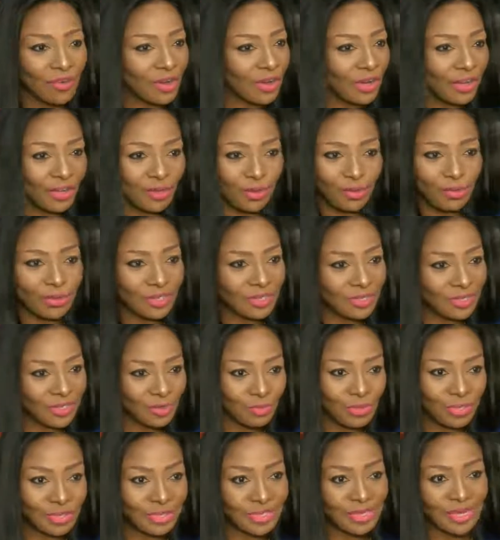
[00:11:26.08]
very little business
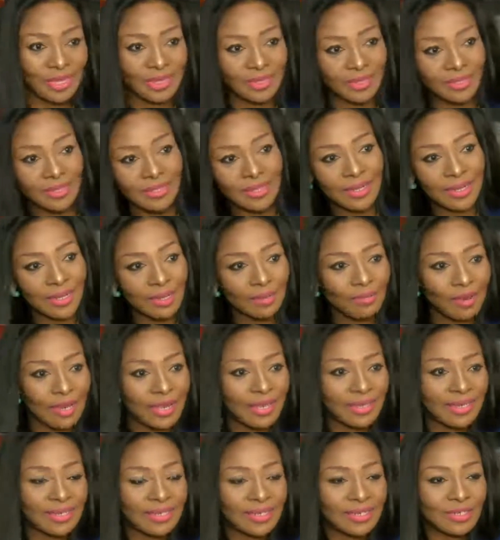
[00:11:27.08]
being done,
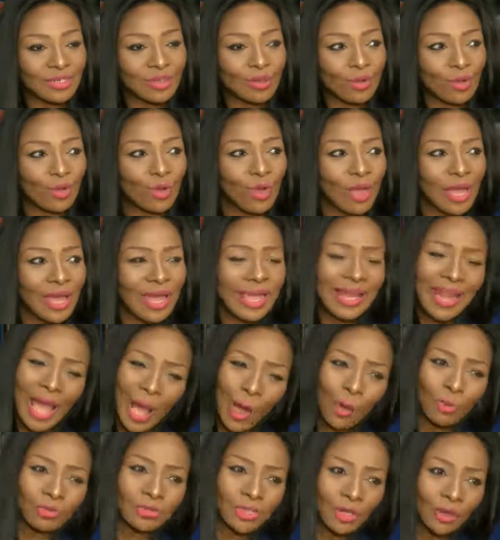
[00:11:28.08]
right? So it
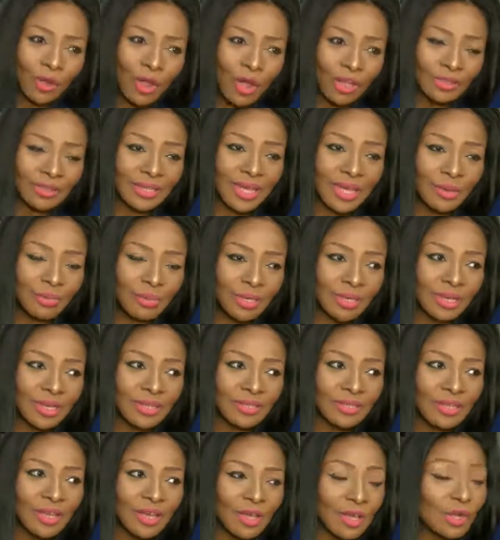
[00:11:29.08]
helped a lot then,
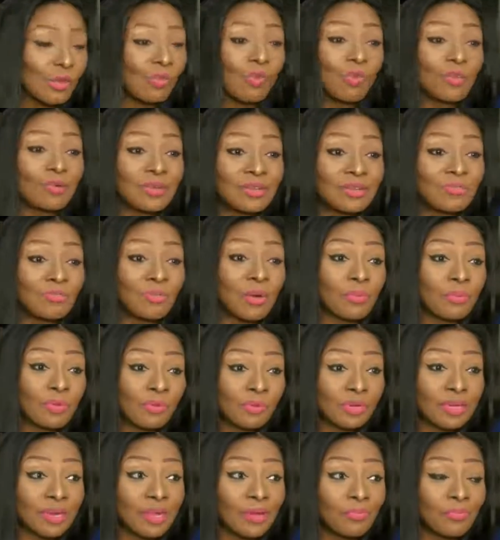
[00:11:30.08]
because we probably
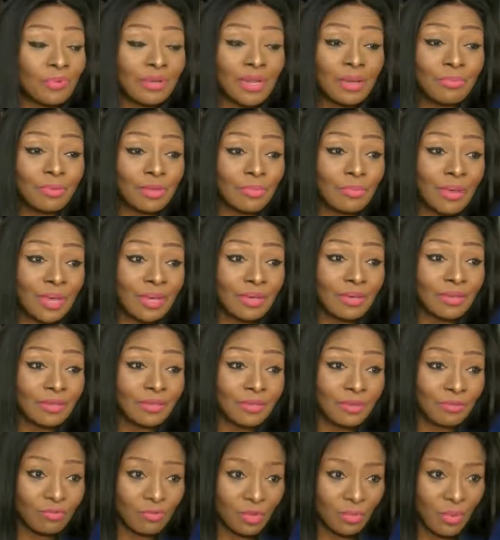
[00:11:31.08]
wouldn't have been able to make
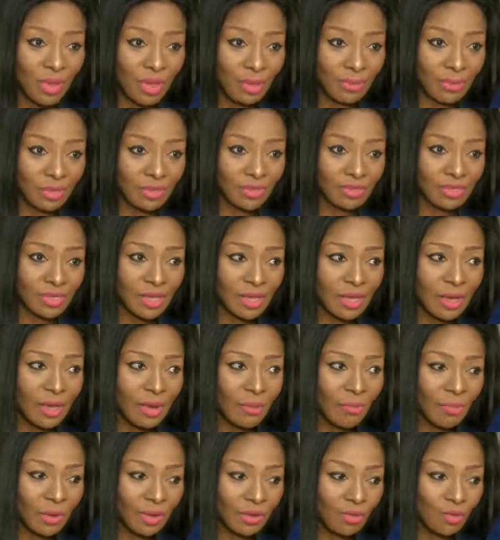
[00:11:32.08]
the repayments.
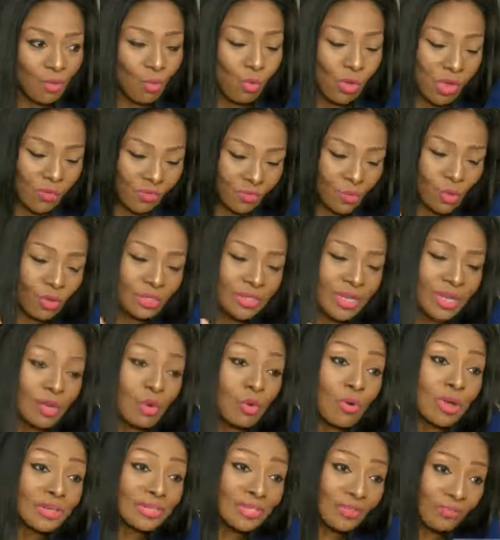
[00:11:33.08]
But we, of course,
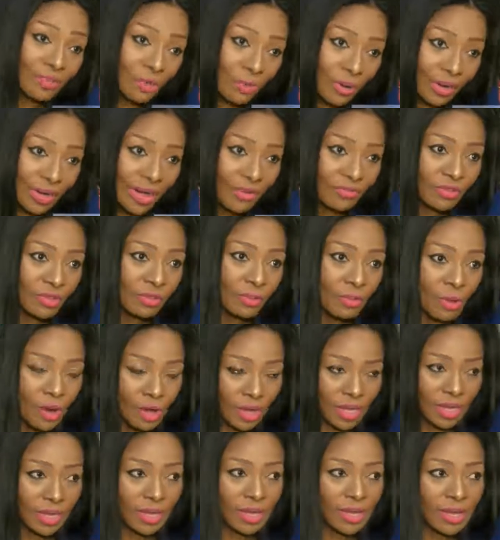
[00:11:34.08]
aggressively went after the
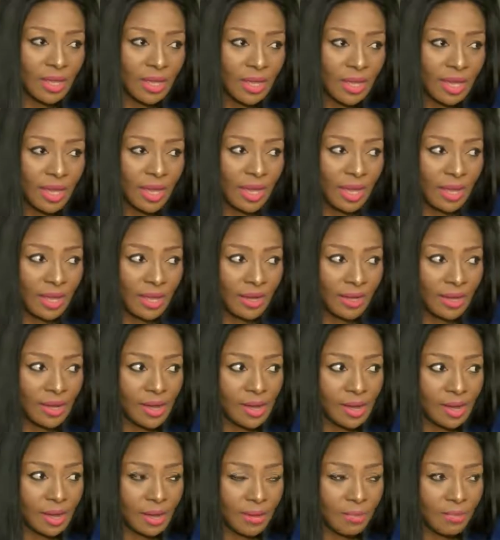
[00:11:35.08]
market, and
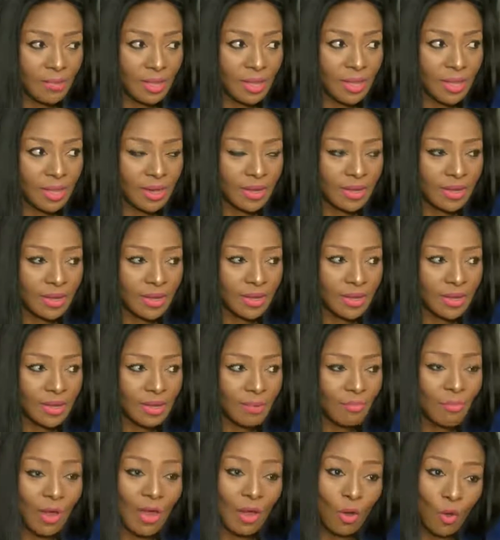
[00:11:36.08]

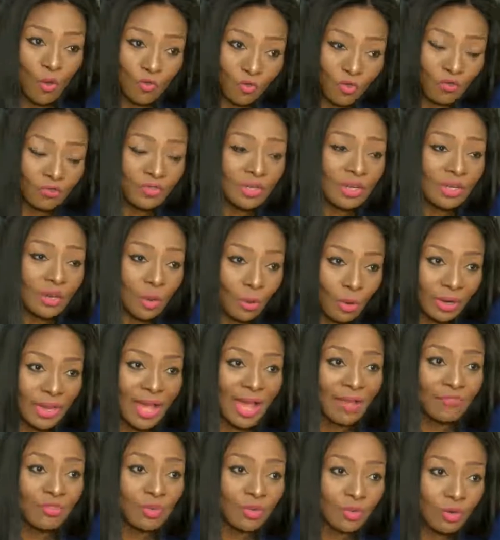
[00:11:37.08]
by 2015 or what
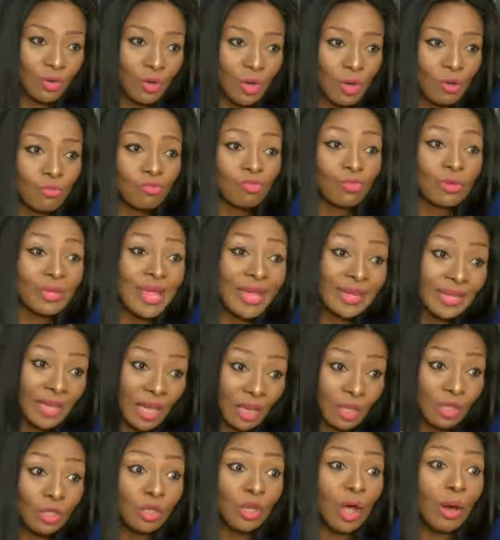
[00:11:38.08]
have you, we're getting
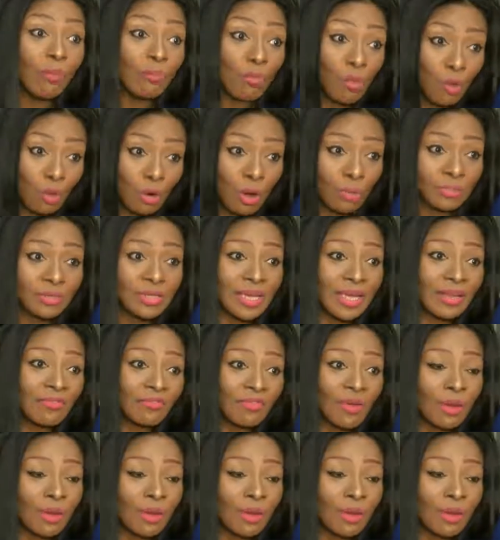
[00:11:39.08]
a lot more uptake